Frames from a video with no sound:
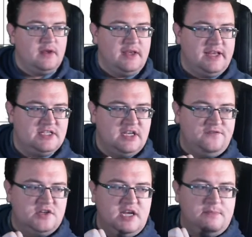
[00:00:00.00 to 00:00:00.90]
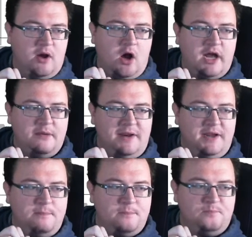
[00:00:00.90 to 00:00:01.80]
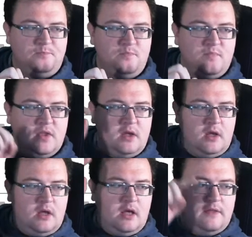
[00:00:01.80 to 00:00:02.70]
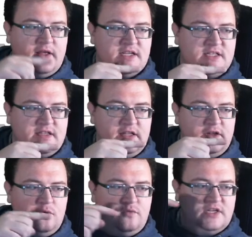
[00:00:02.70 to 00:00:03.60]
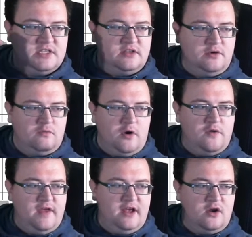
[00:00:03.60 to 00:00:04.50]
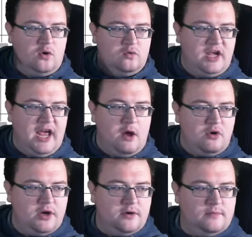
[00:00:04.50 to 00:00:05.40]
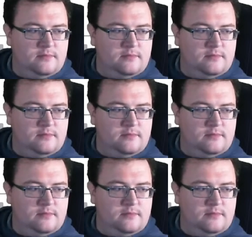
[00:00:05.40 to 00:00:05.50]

is, if you see behind me, there's the little row there called Calc.